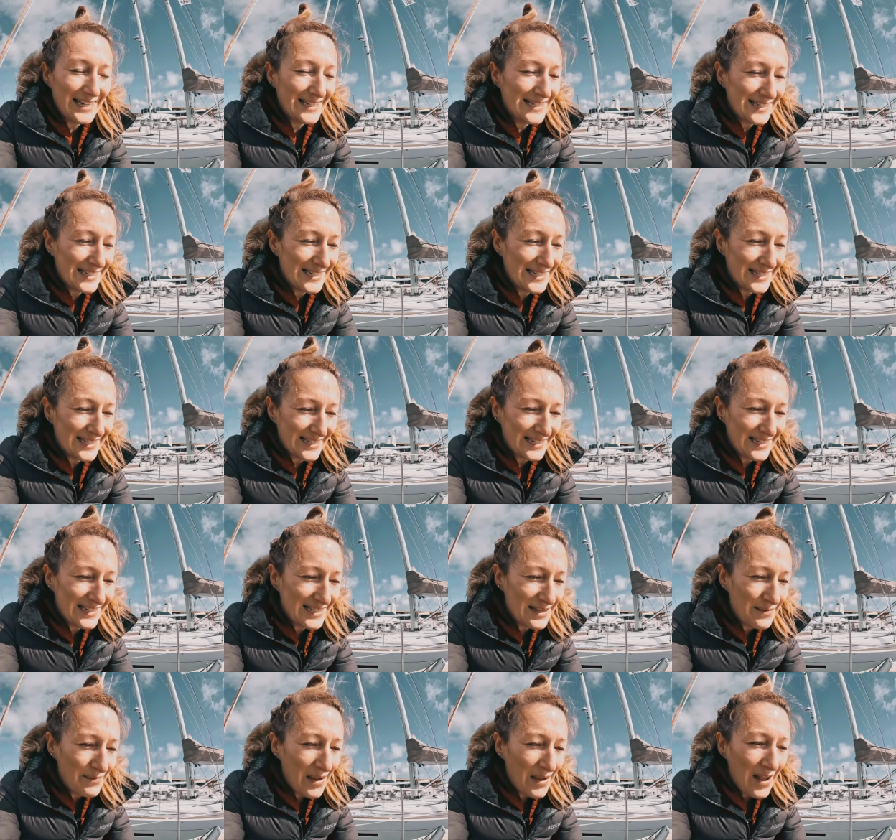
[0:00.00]

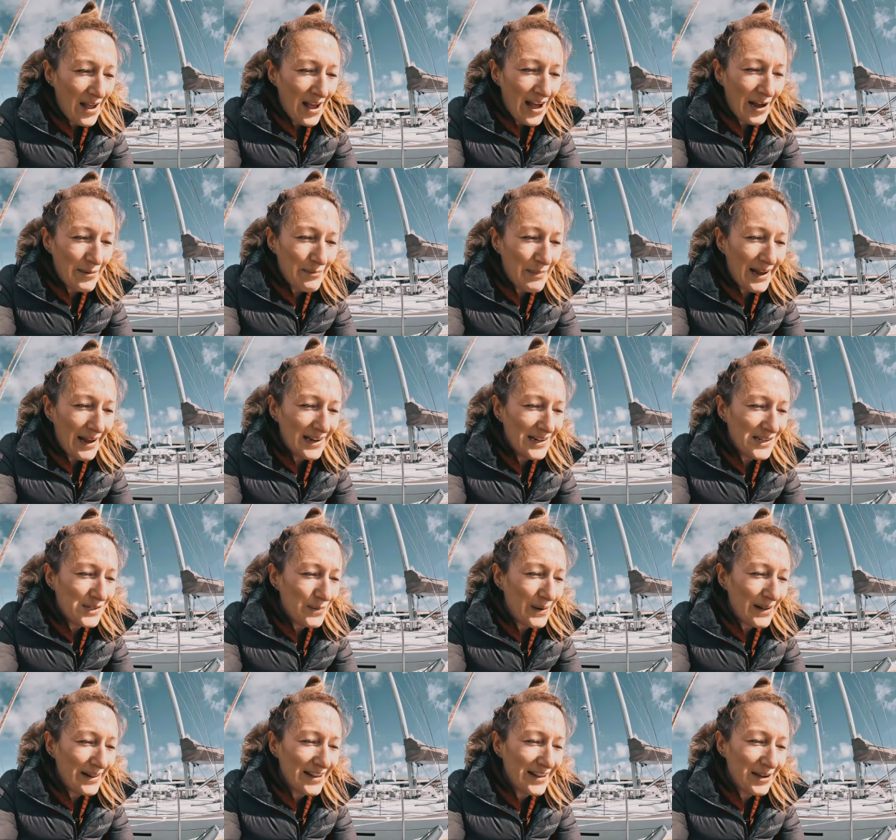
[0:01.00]
assistance, I might as
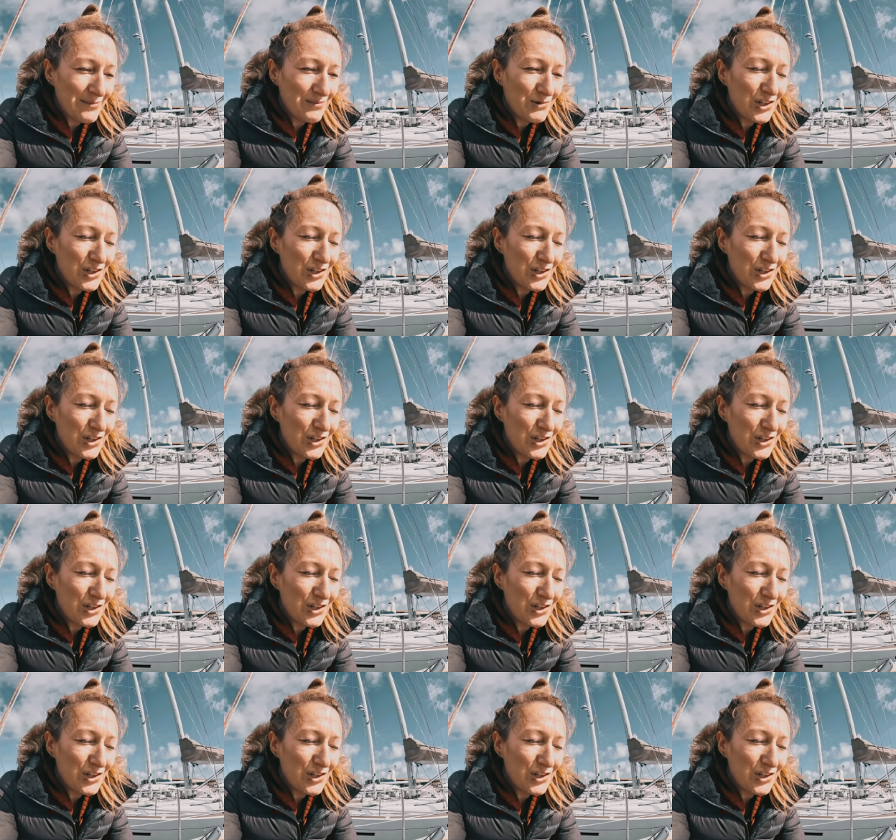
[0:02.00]
well come